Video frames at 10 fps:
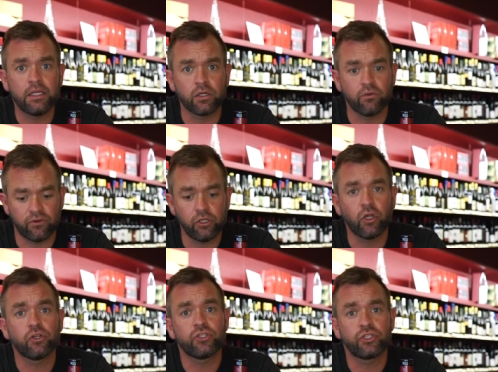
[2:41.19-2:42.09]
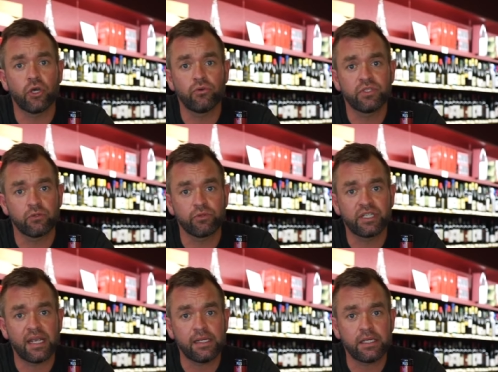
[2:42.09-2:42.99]
They're very large stones that
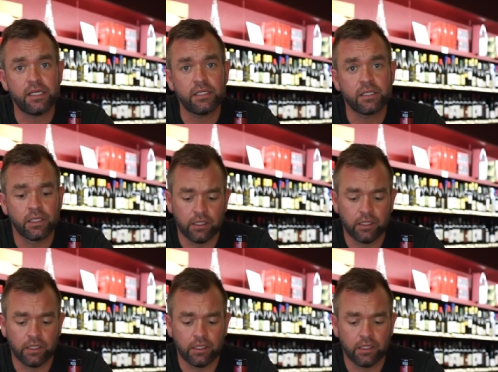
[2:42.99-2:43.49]
retain heat.